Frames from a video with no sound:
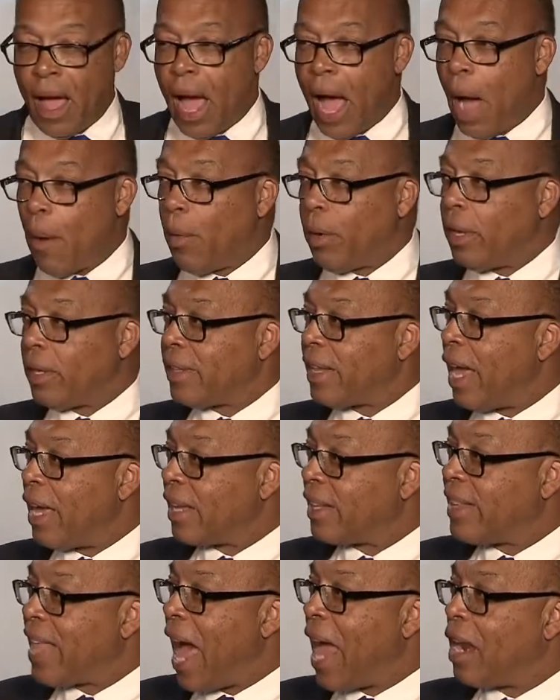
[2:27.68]
I want to
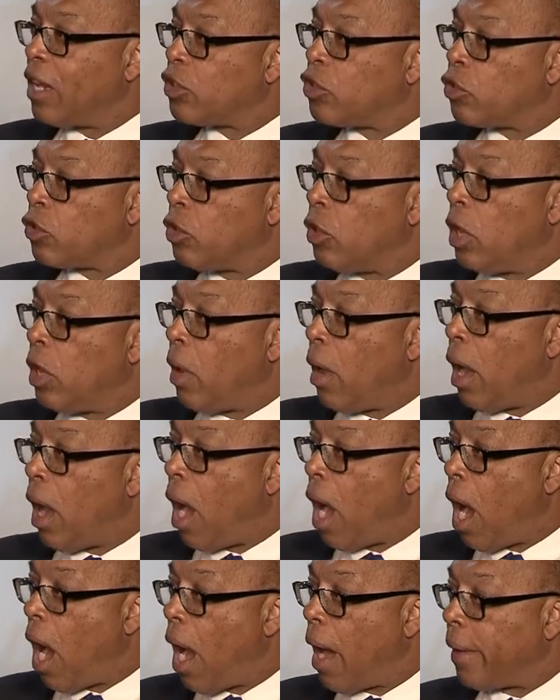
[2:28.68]
acknowledge
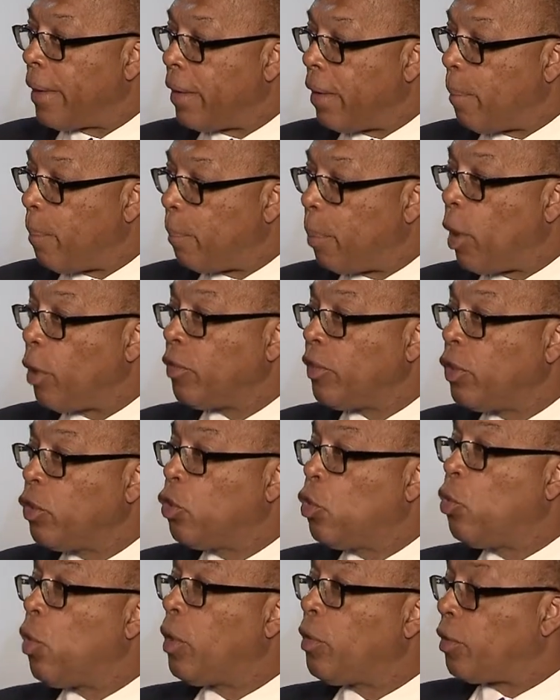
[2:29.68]
uh, personally
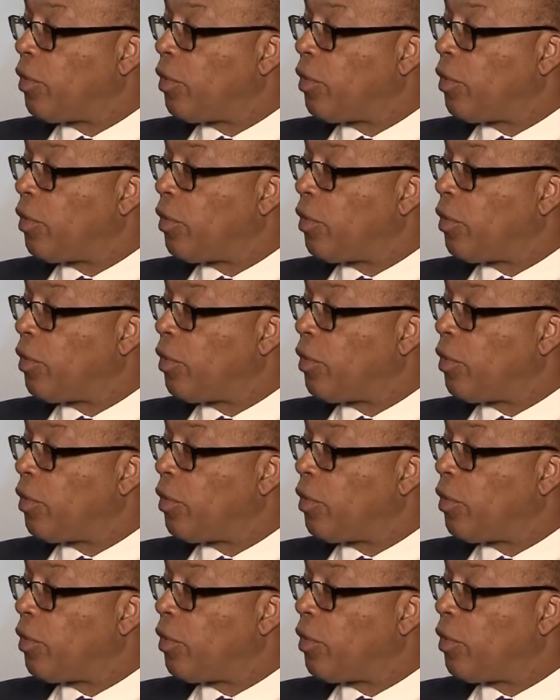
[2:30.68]
two other